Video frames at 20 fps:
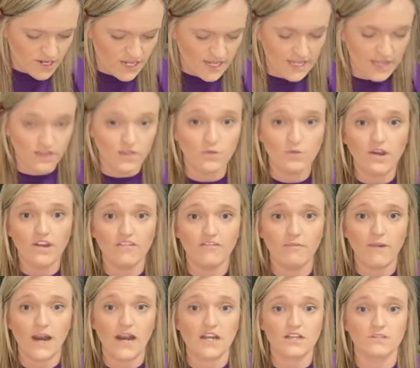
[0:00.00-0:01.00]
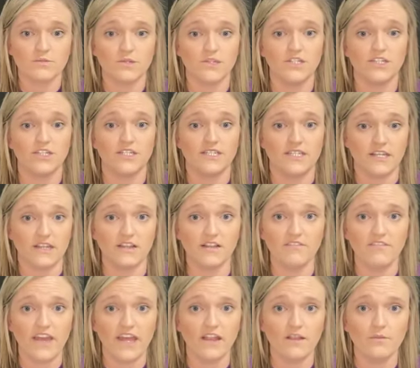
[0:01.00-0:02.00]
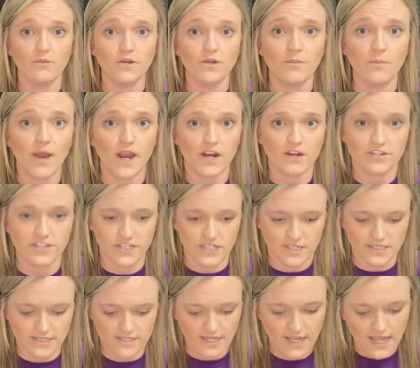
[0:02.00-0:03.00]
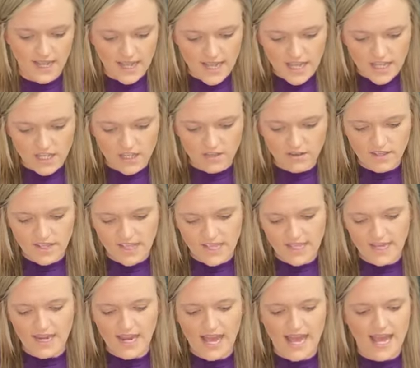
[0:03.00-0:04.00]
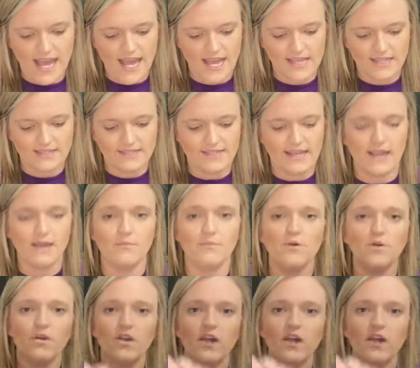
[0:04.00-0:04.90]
in the Whiff Box, which is still available to purchase, you get a sample